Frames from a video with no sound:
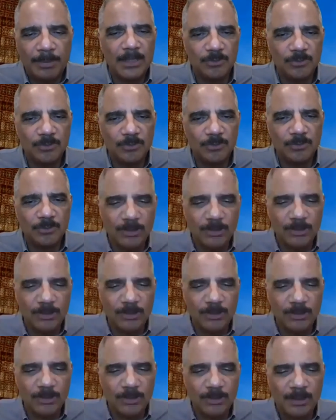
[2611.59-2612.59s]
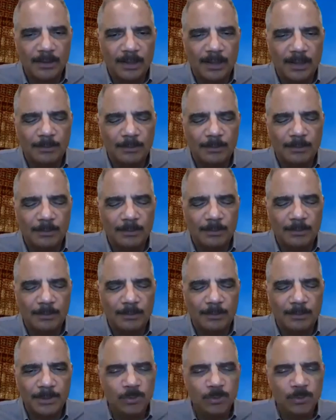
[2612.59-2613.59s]
redistricting. So there's a
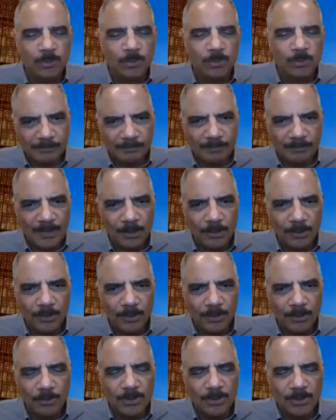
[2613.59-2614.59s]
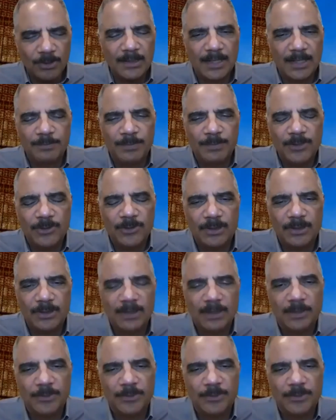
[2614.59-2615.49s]
direct connection um, between